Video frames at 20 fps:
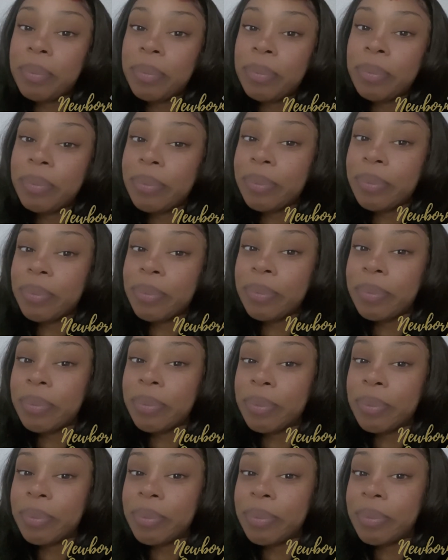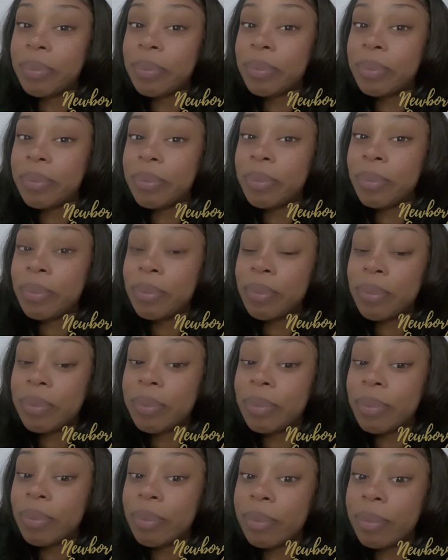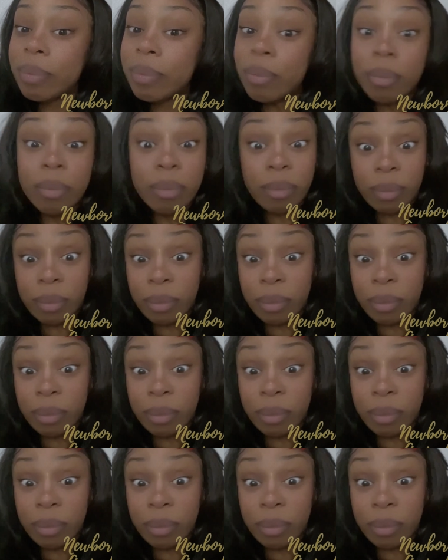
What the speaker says: Nothing is said.